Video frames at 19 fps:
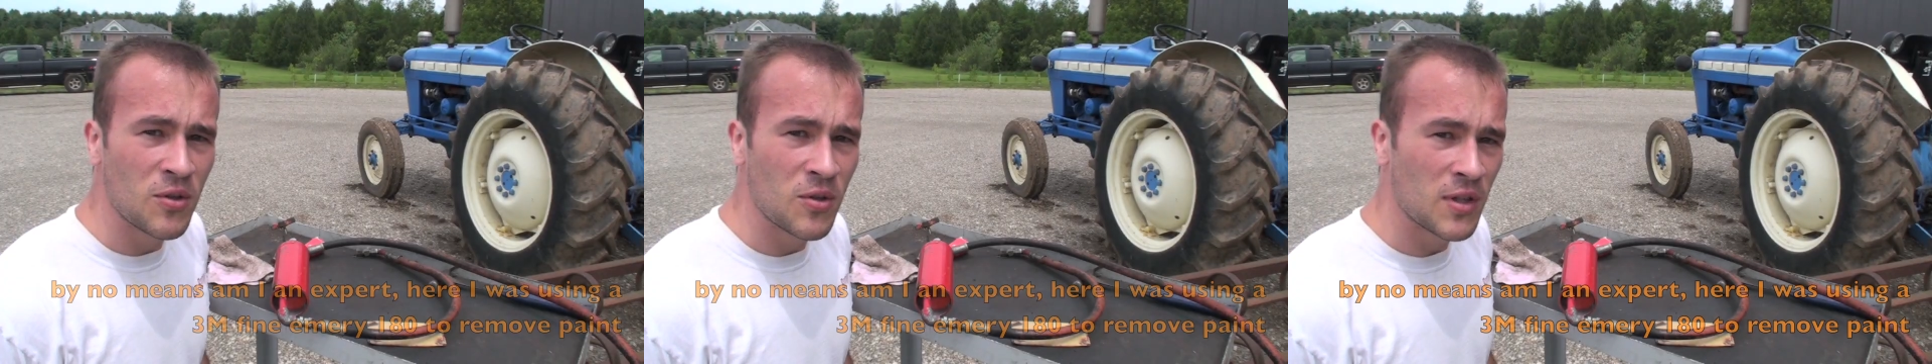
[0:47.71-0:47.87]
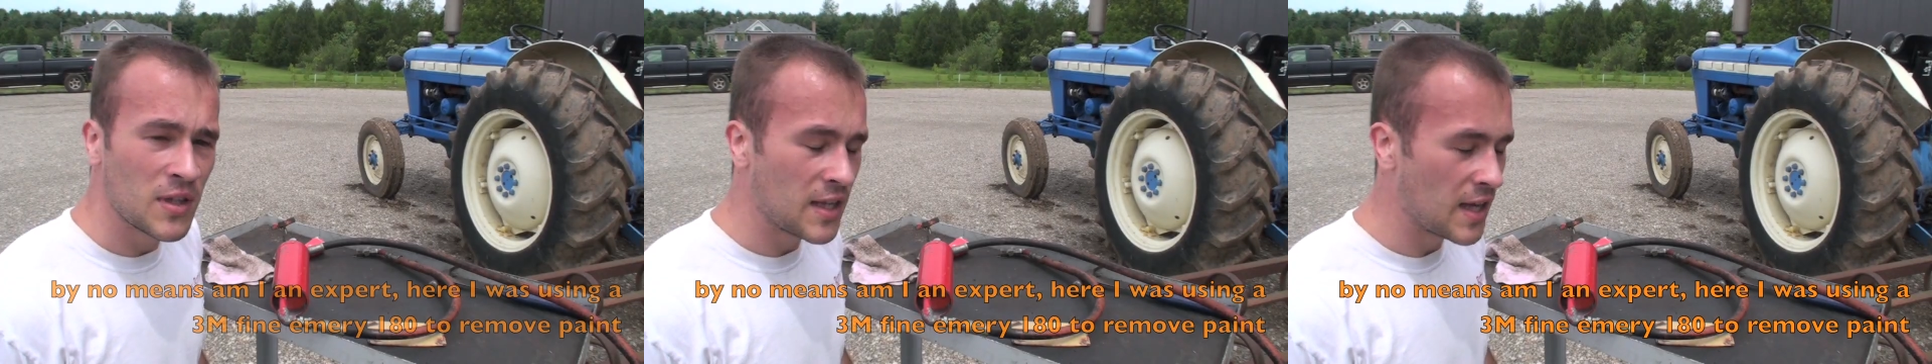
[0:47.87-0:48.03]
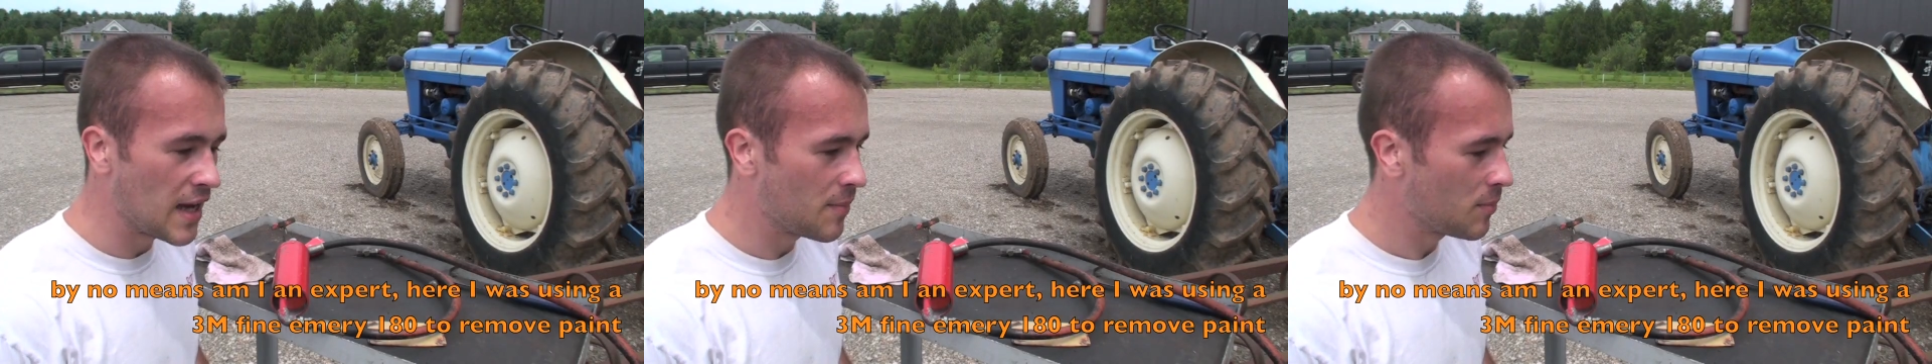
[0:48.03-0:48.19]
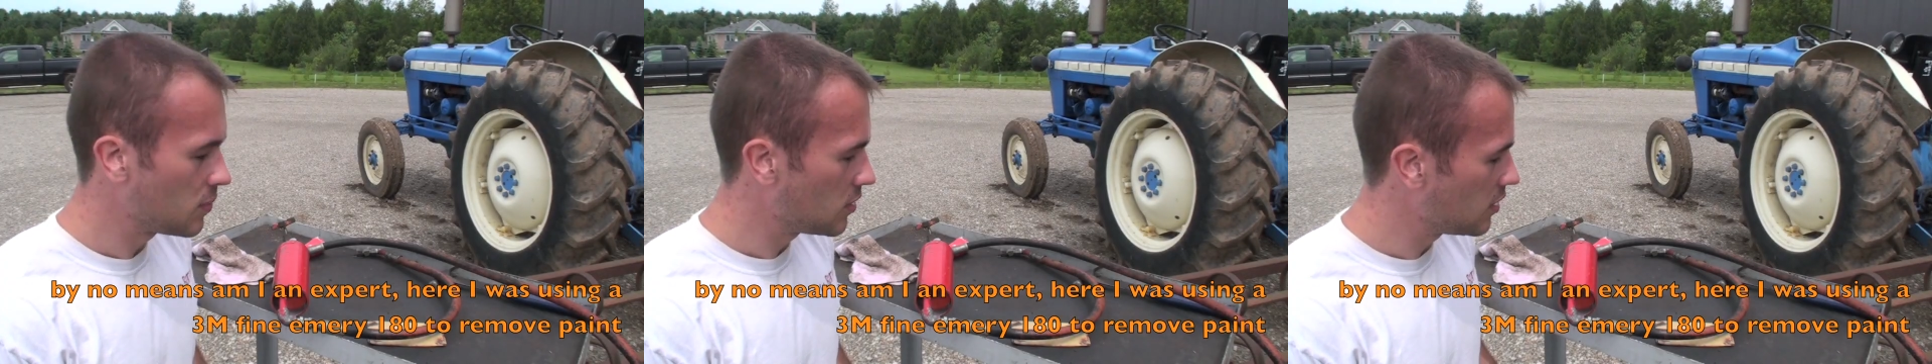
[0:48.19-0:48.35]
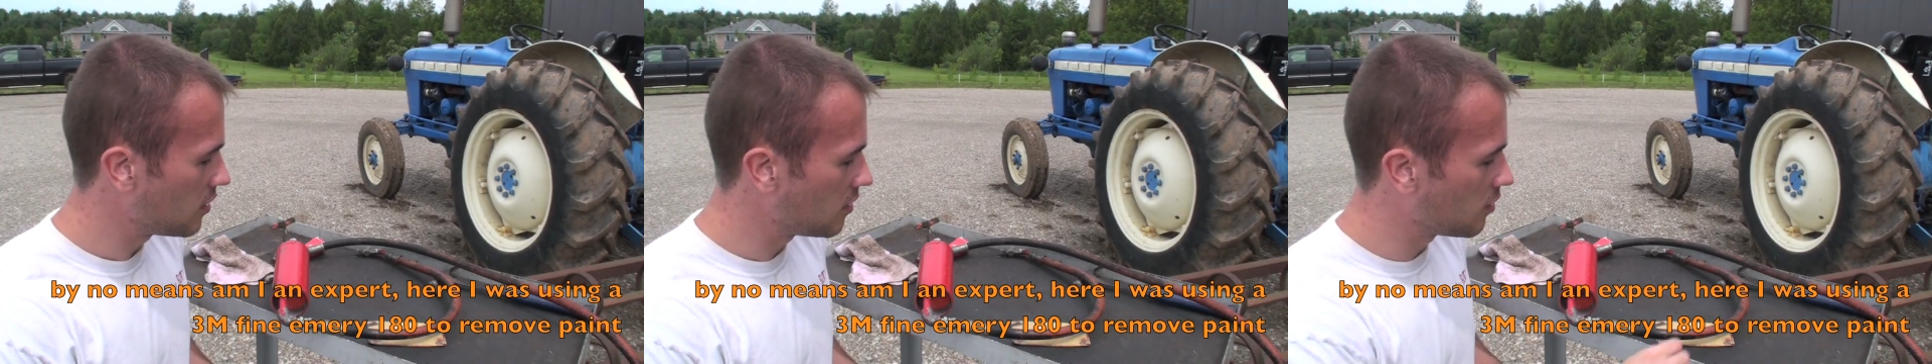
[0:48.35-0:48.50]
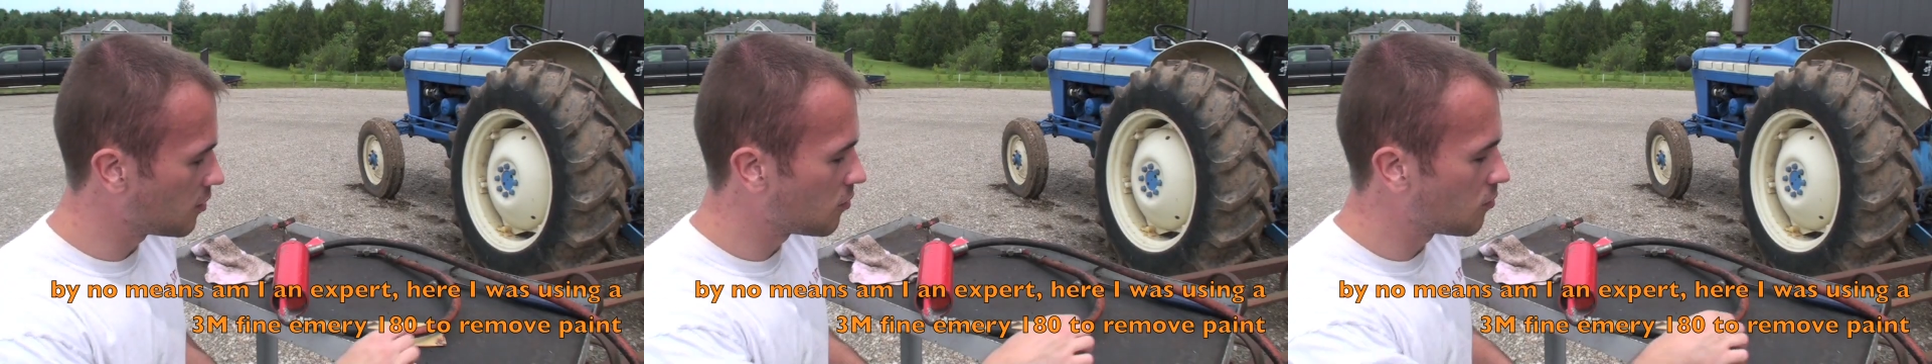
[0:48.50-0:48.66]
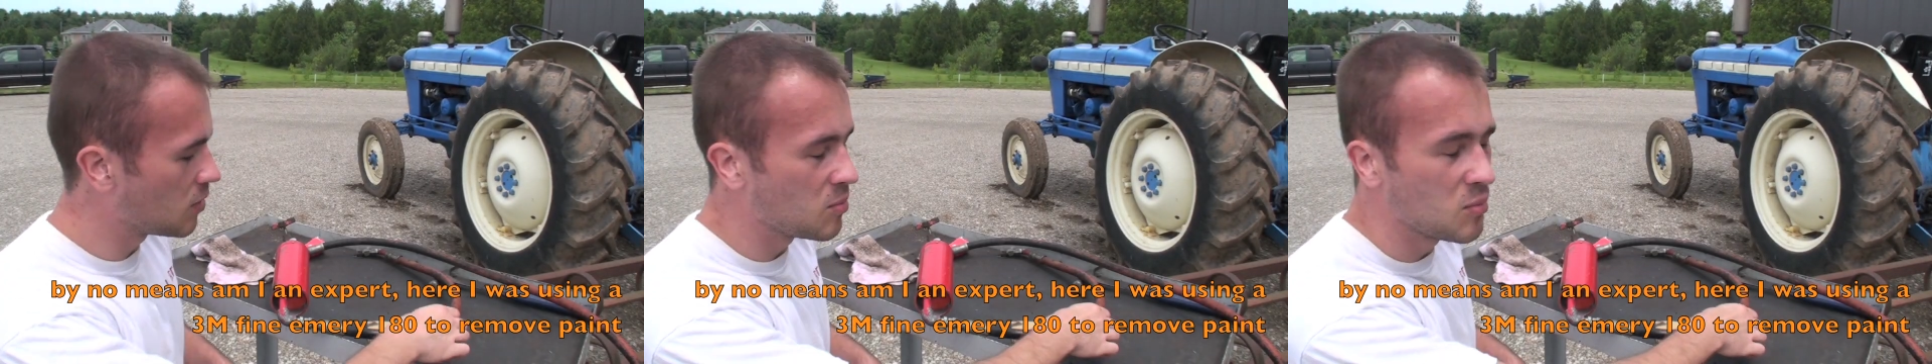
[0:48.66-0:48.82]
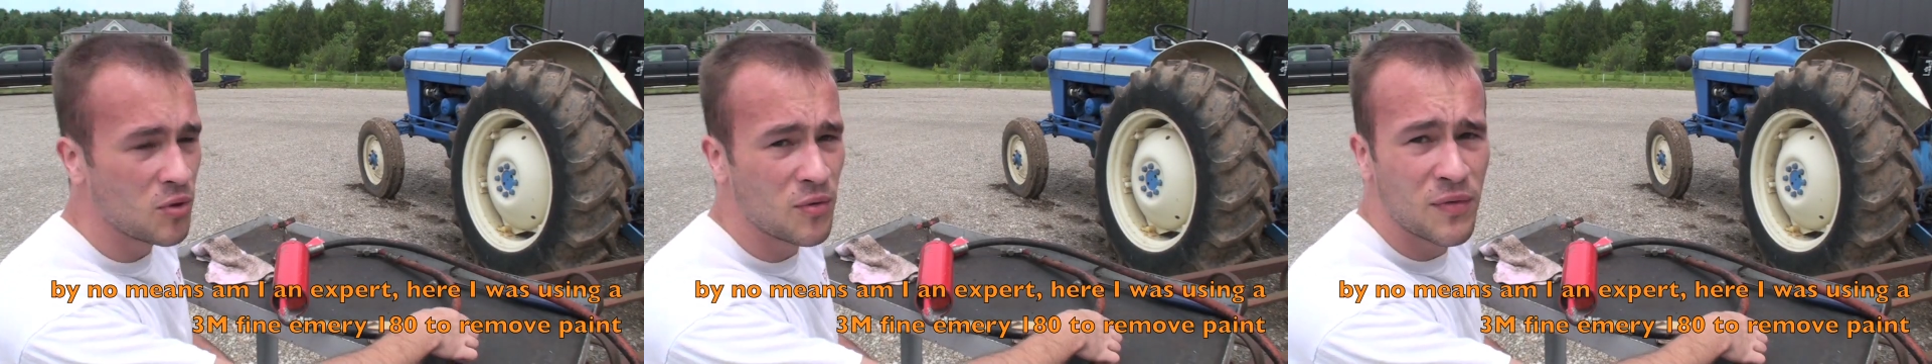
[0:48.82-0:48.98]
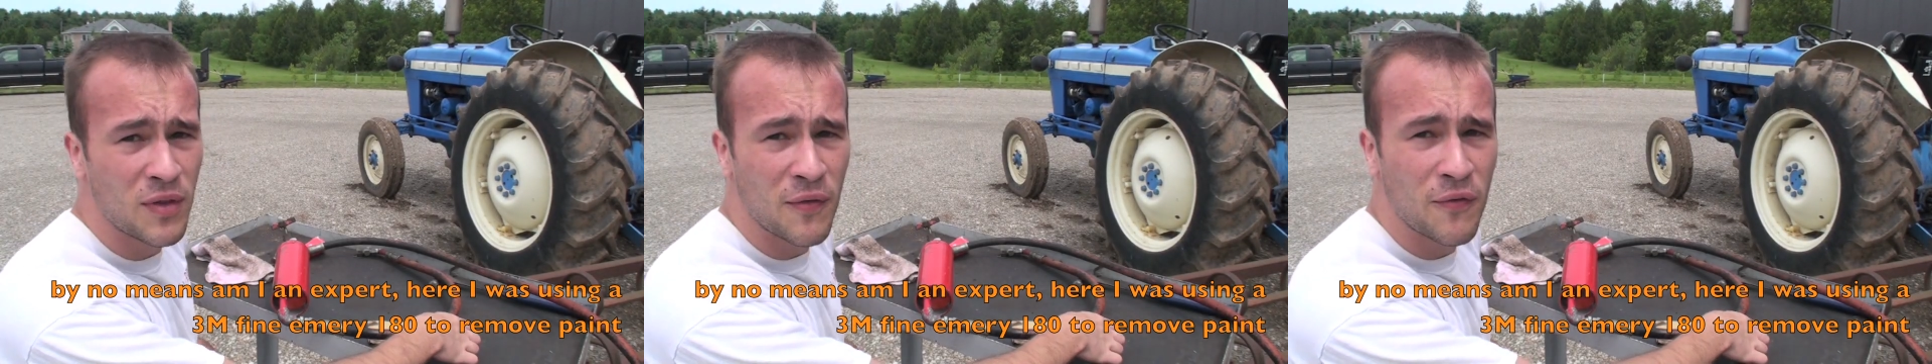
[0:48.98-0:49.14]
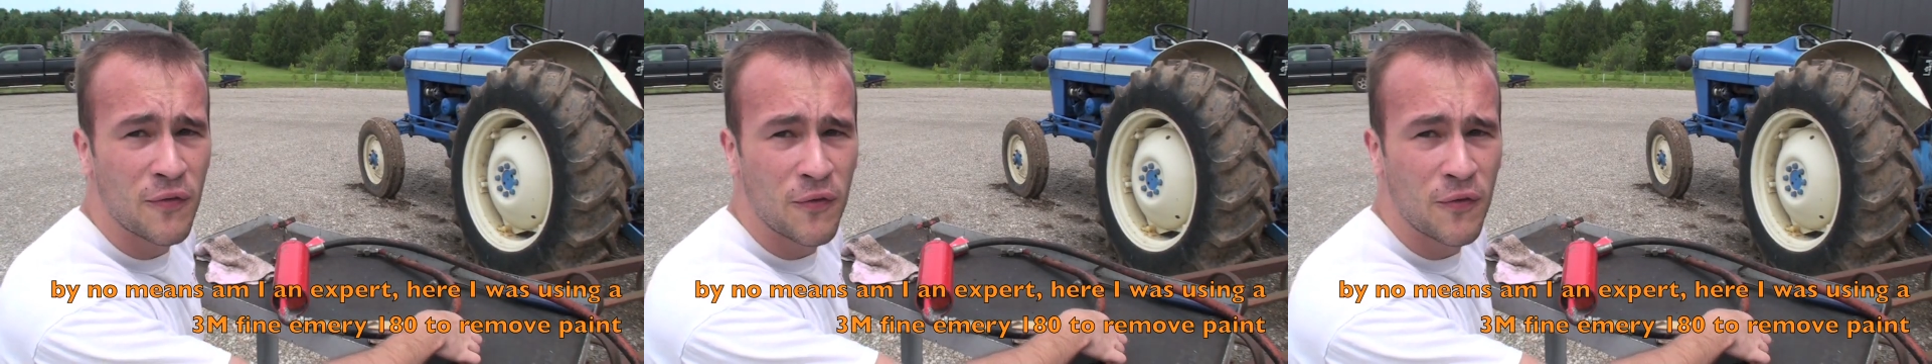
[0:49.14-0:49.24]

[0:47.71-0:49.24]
you attempt to remove the